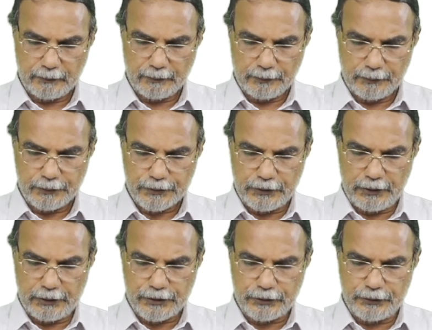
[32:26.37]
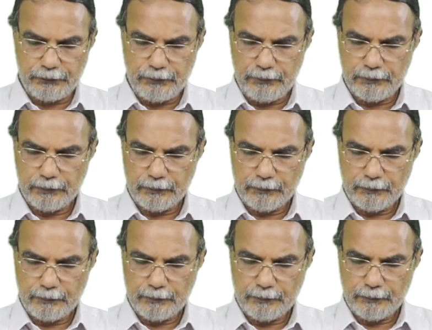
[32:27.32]
CH2,
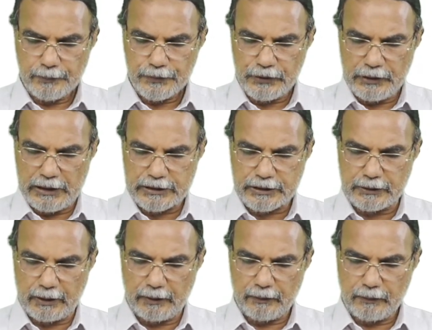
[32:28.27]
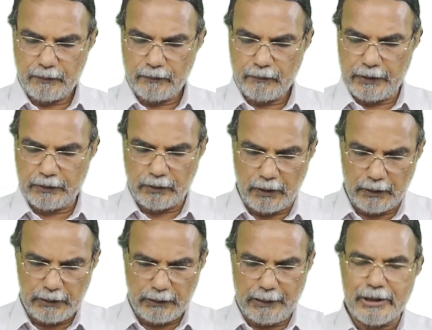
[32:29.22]
CH3. What you
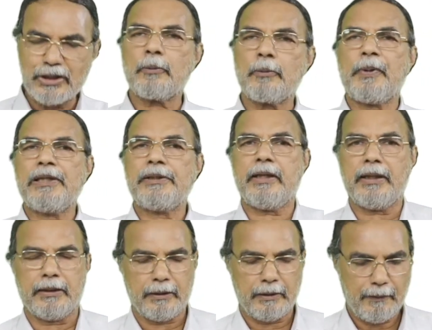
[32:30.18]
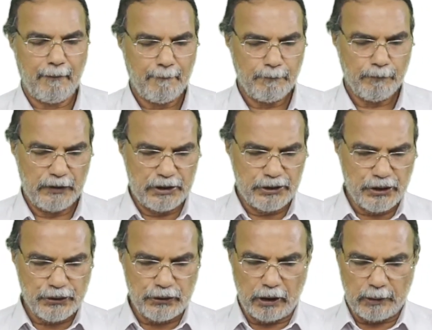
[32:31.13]
call isopentane. This is
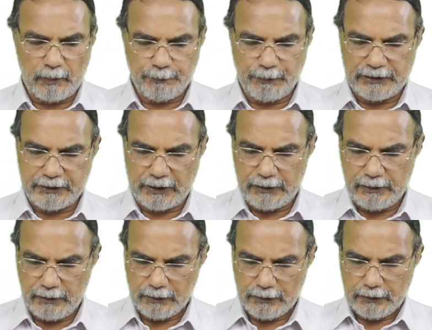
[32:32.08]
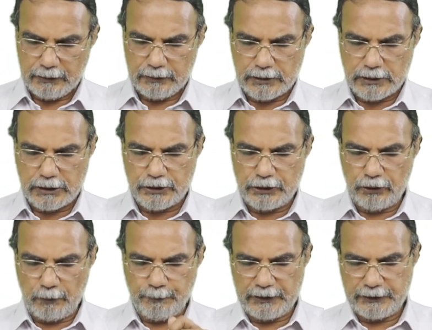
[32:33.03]
normal pentane, this is
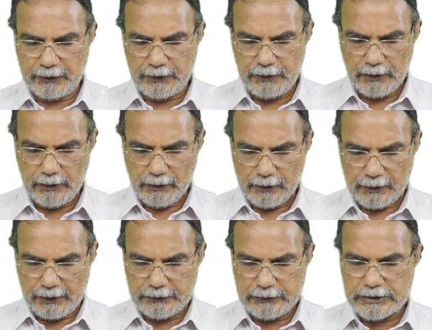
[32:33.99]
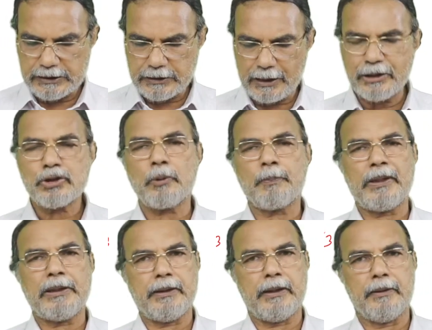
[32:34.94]
neopentane, and this is
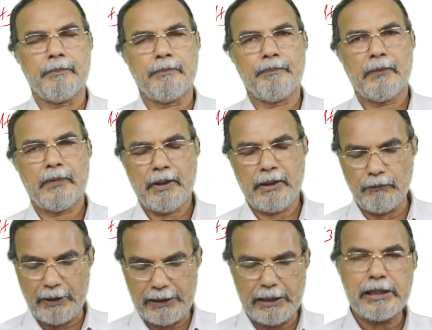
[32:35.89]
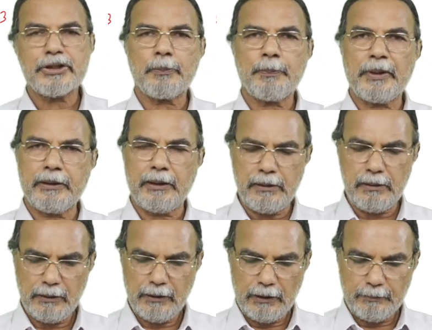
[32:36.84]
isopentane. And why isopentane?
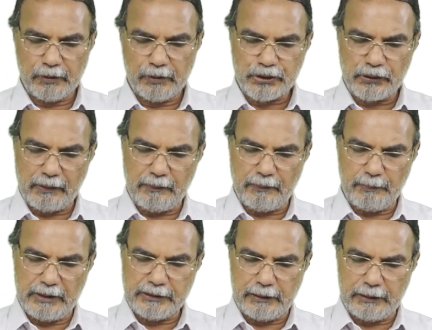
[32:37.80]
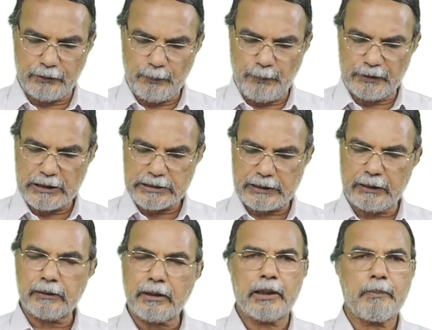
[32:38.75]
Because you have a methyl group on the second
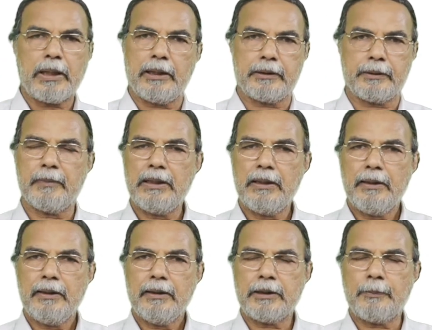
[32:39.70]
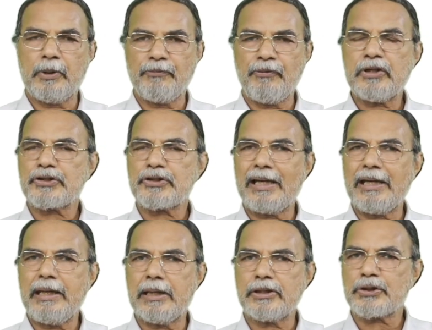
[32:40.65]
carbon atom. The prefix
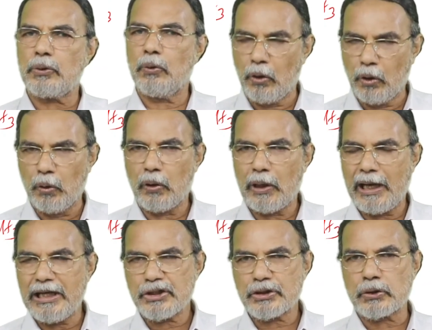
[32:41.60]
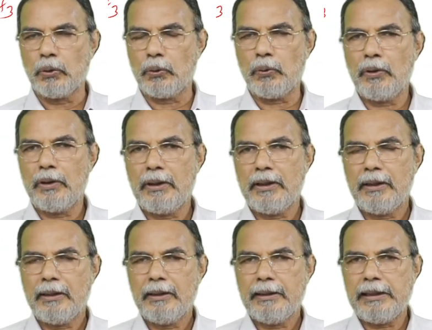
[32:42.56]
iso
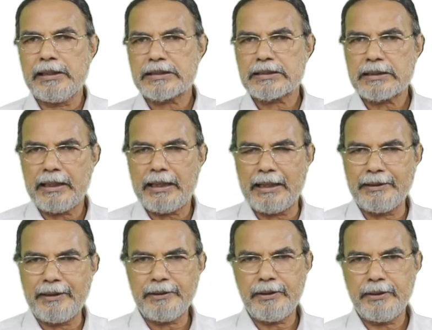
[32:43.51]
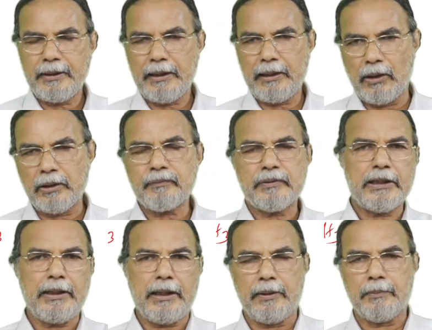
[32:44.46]
is added along with the
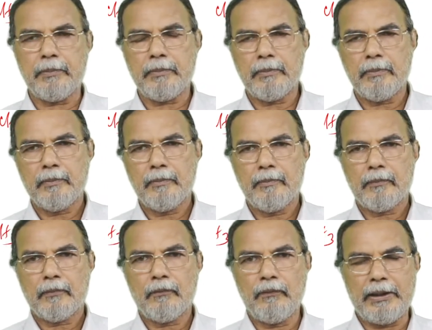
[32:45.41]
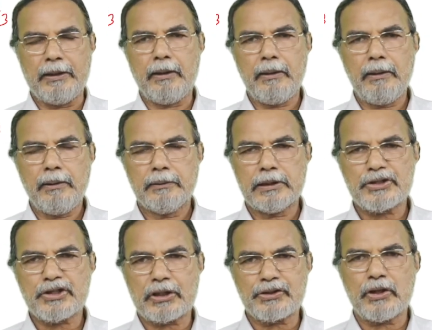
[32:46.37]
name when the
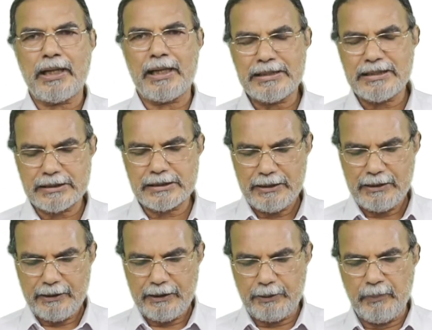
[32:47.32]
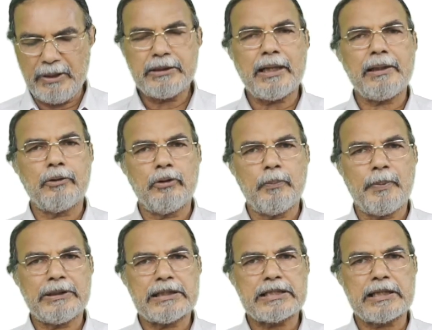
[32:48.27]
structure has a methyl group at
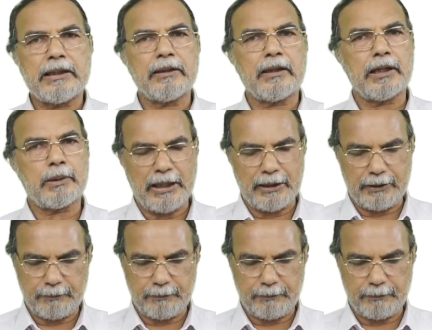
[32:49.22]
the second carbon atom.